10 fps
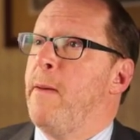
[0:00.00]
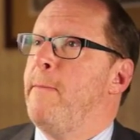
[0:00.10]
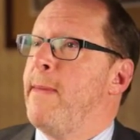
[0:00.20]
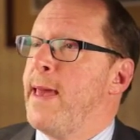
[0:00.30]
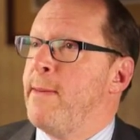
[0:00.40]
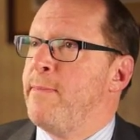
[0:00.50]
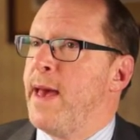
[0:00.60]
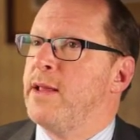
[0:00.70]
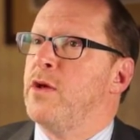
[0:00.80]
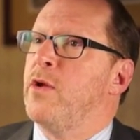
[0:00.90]
may
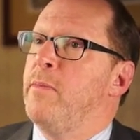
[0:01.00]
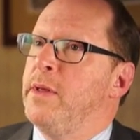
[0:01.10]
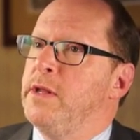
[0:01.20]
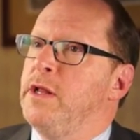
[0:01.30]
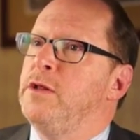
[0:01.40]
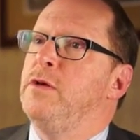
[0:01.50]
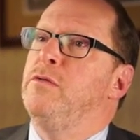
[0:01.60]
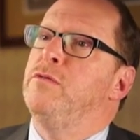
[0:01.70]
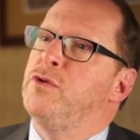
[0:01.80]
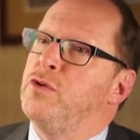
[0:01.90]
impact on our ability
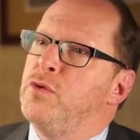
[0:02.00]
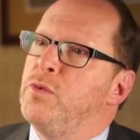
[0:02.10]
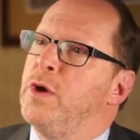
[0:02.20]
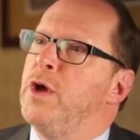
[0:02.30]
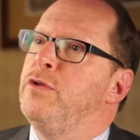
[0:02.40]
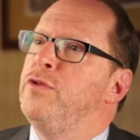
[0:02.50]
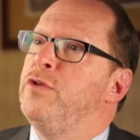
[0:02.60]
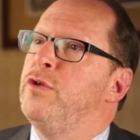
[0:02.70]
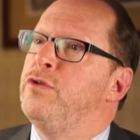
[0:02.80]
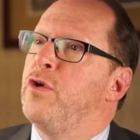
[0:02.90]
to
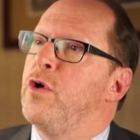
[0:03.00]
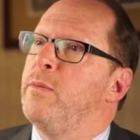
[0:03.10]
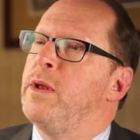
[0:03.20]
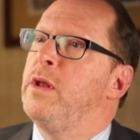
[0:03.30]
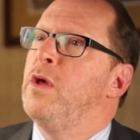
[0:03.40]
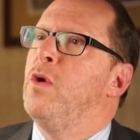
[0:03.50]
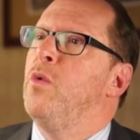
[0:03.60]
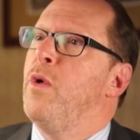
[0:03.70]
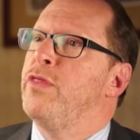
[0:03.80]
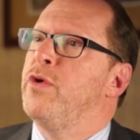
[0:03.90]
determine
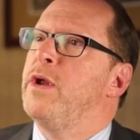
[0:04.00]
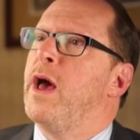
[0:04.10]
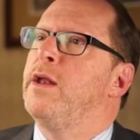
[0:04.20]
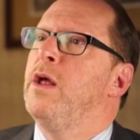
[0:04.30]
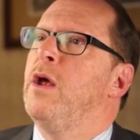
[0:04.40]
whether or not